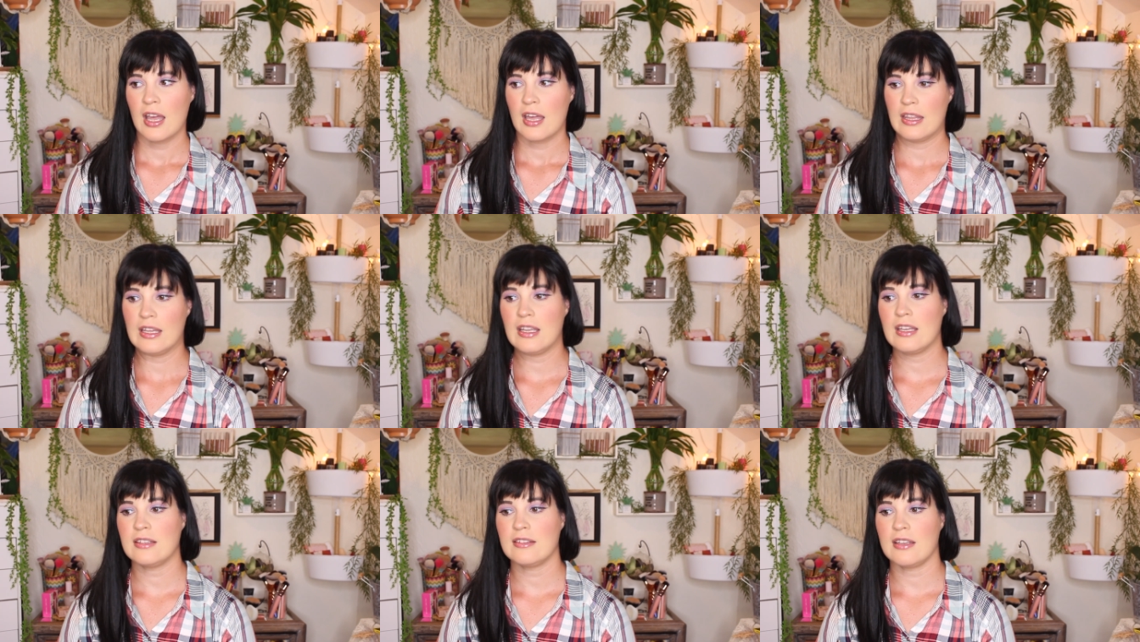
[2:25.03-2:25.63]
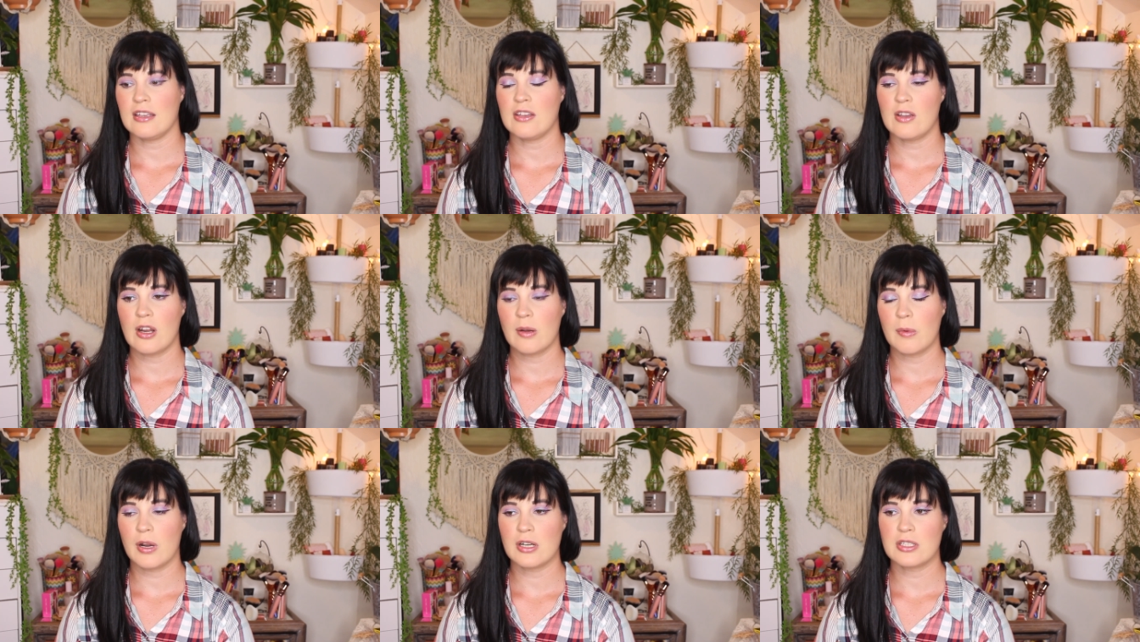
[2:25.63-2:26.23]
think it's like you had
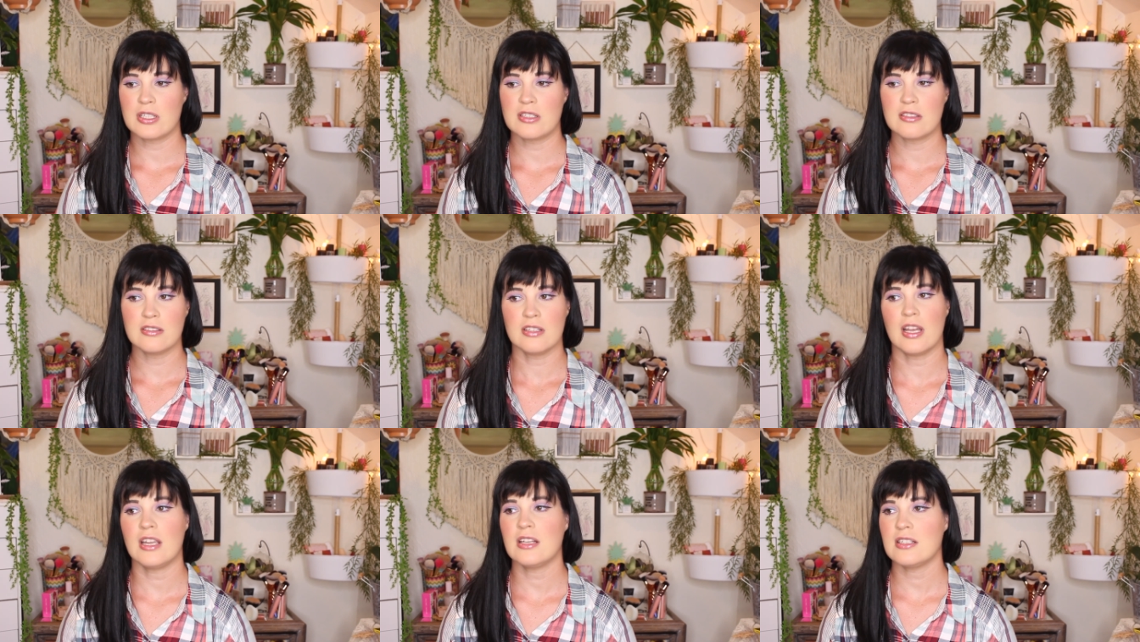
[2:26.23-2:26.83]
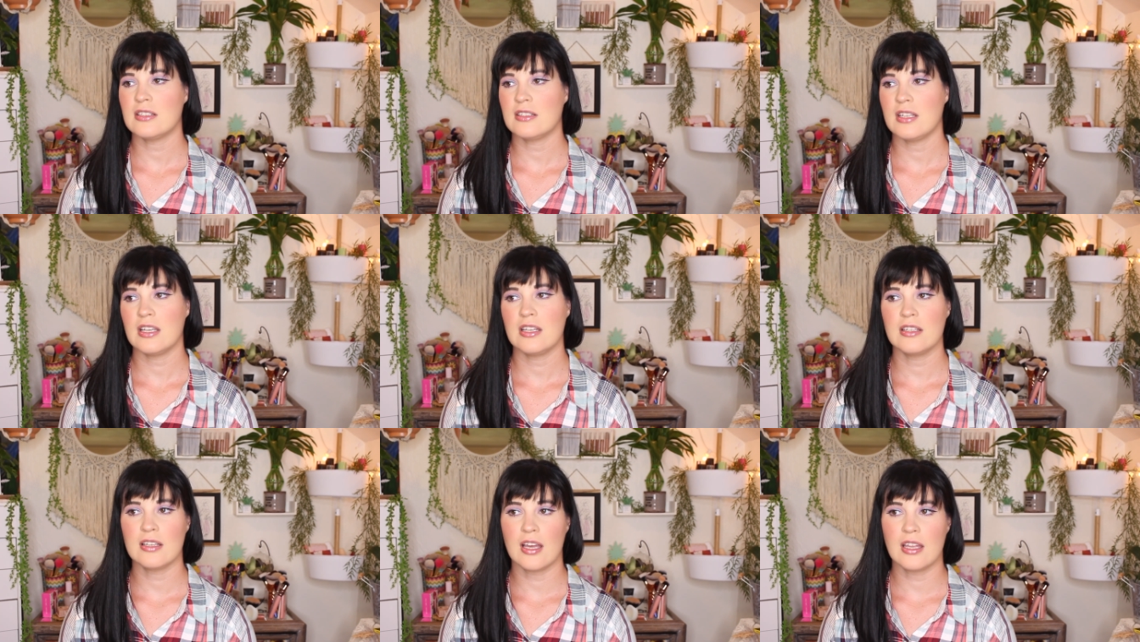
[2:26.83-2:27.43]
to purchase
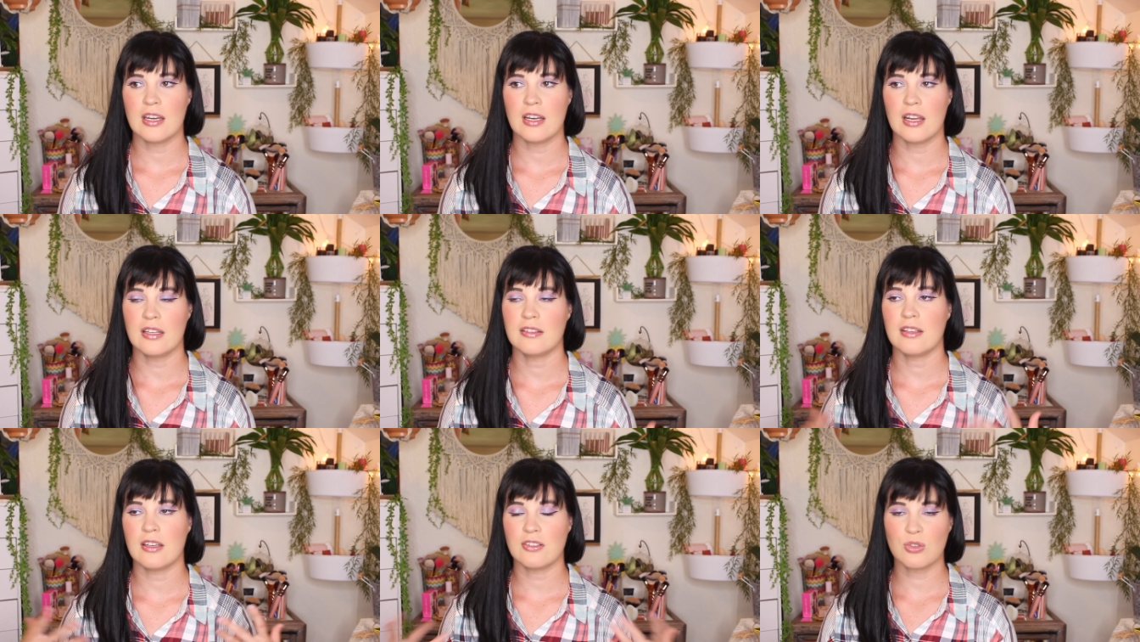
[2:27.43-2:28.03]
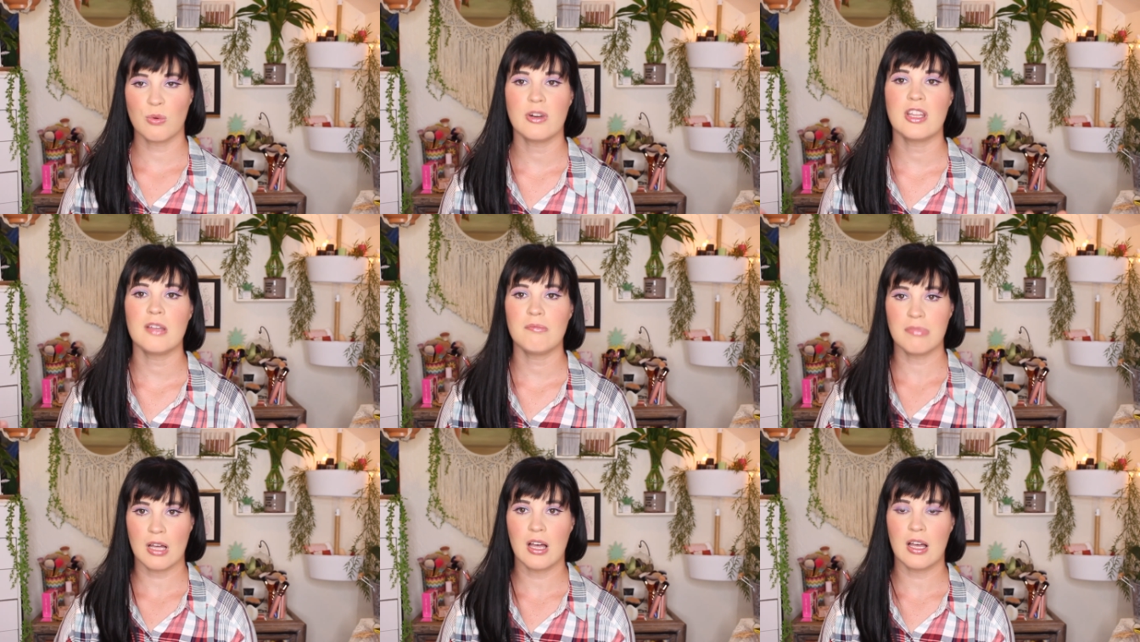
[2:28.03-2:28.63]
$19.99. It's like 20
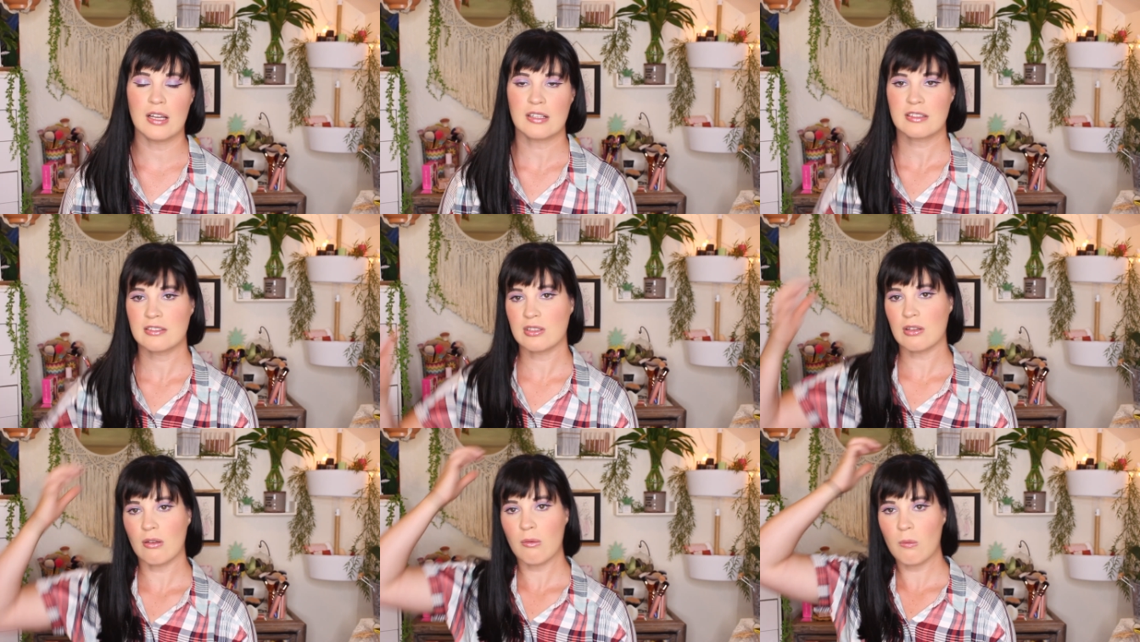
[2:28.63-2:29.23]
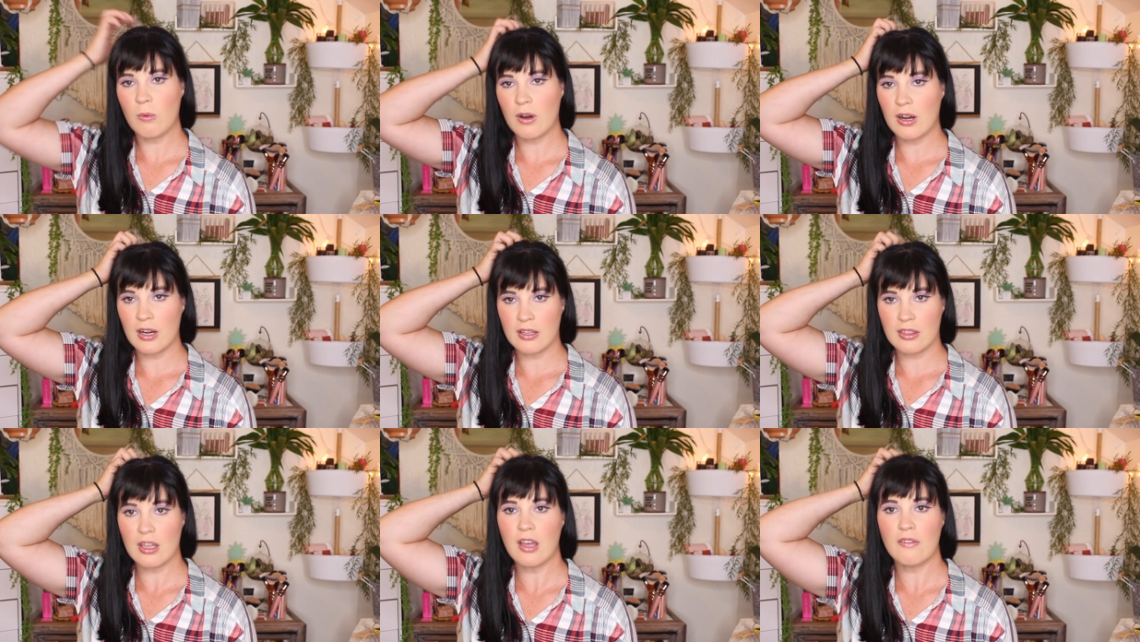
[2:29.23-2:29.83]
bucks
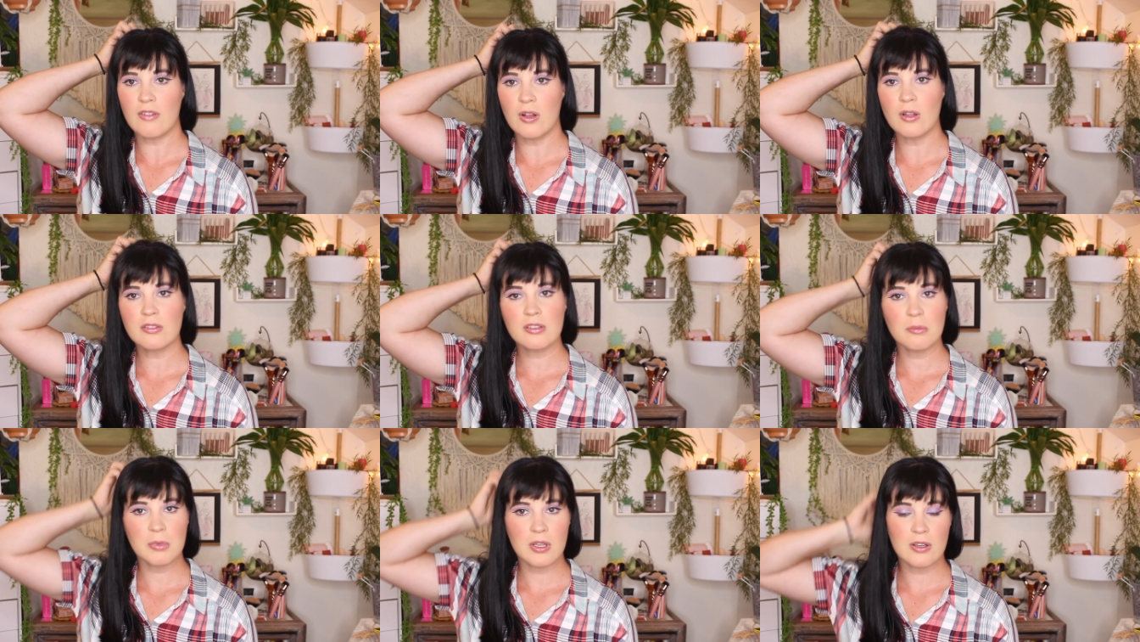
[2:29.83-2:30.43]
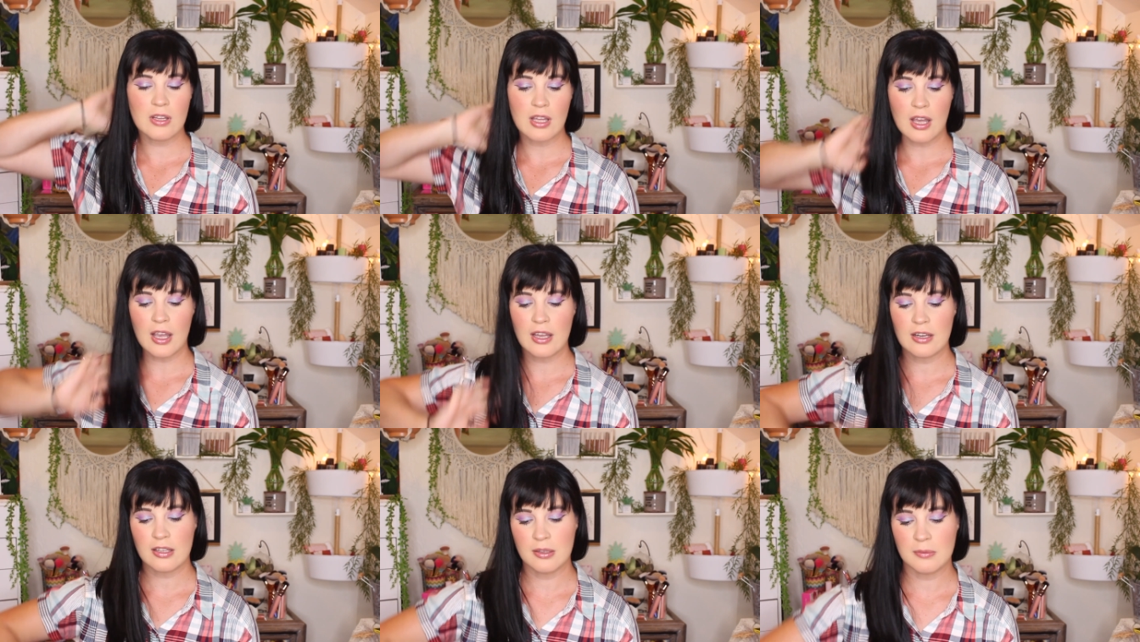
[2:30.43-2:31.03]
worth of Ulta Beauty
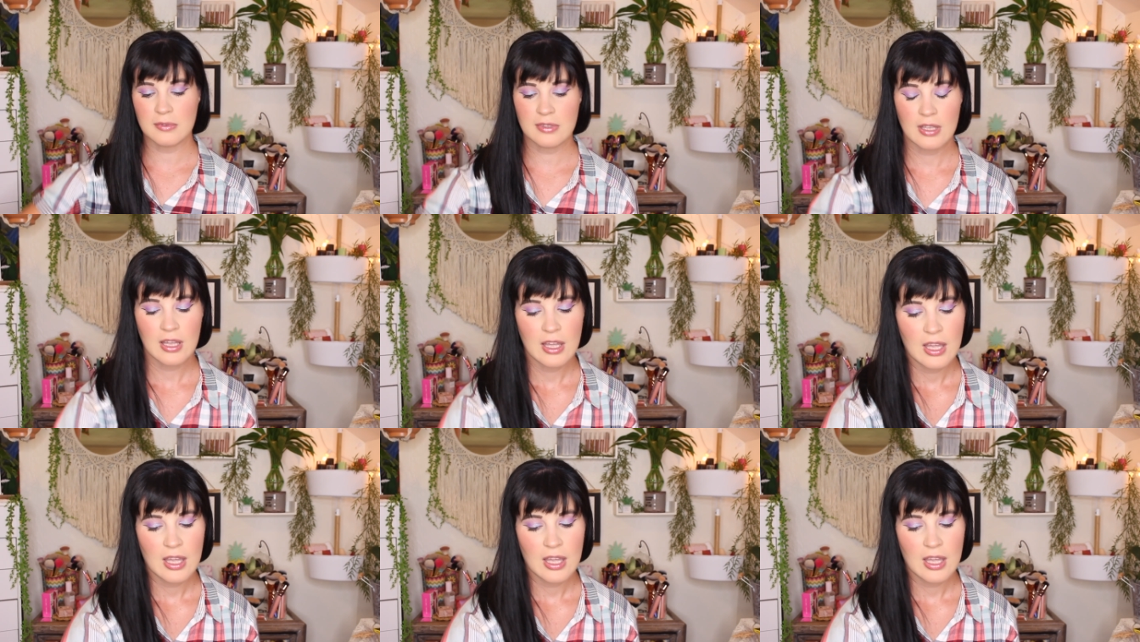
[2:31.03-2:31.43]
items.